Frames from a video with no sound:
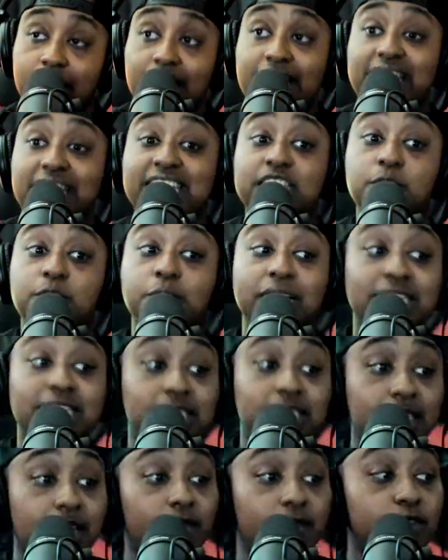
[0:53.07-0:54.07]

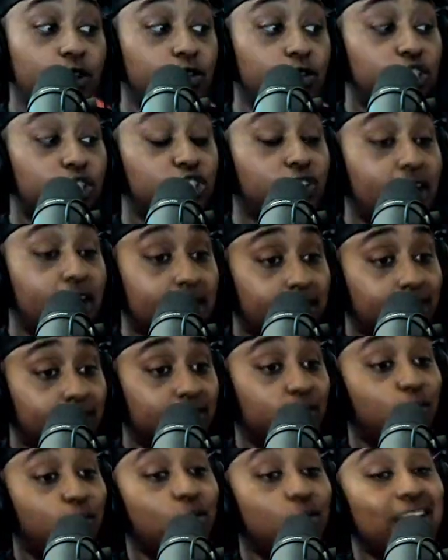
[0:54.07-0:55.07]
Especially if you're attractive
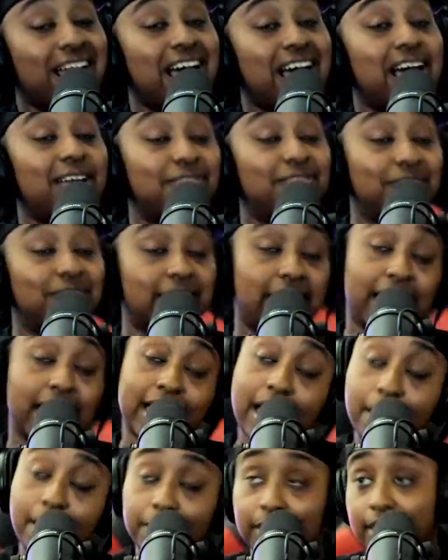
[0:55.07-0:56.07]
and what I feel like
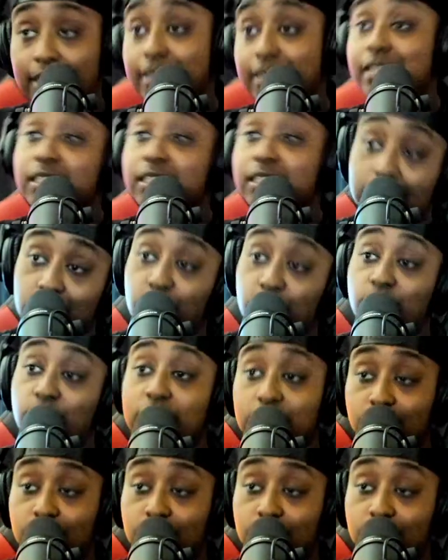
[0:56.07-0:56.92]
happened in this situation,